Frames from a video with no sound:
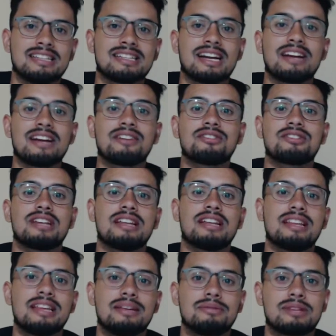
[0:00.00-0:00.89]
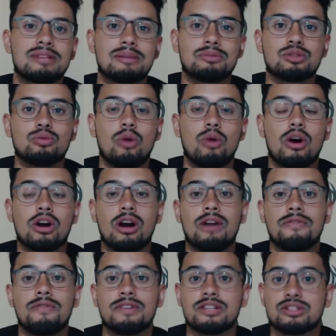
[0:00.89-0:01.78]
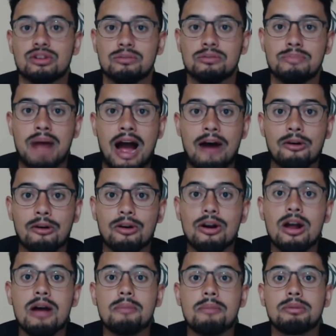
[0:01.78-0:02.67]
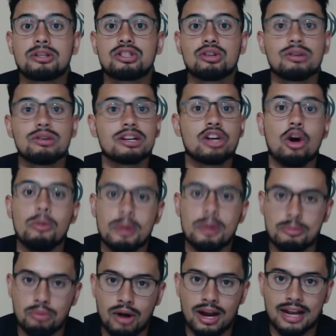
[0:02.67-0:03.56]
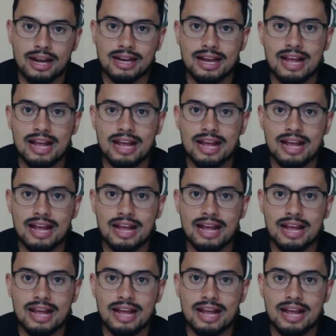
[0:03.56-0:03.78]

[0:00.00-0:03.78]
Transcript: I understand that he was able to walk off on his own power, but so did Kobe Bryant.